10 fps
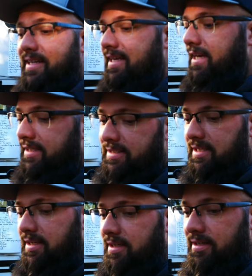get
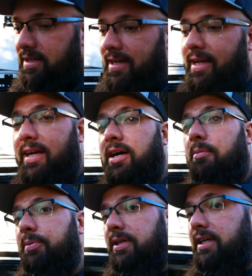uh, a
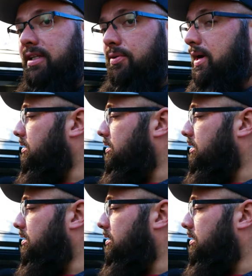company to